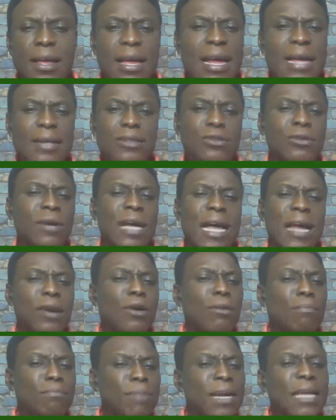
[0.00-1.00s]
And you
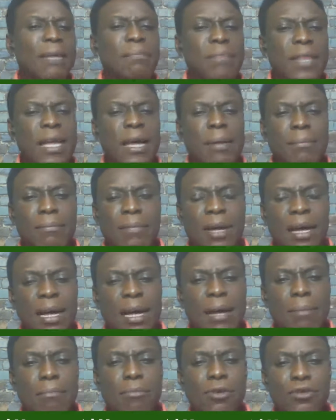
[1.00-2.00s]
cannot blame them.
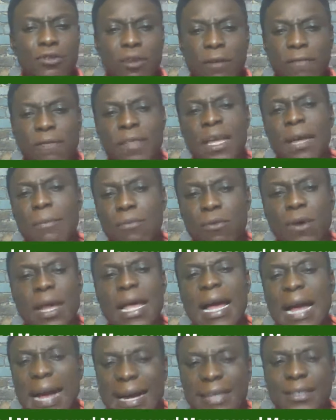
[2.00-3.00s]
Most of them
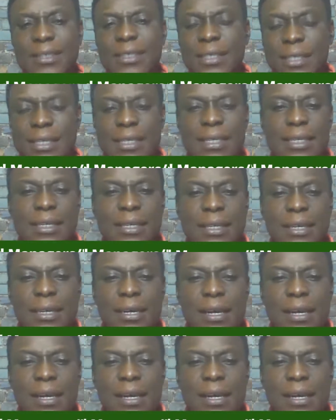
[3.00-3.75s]
were actually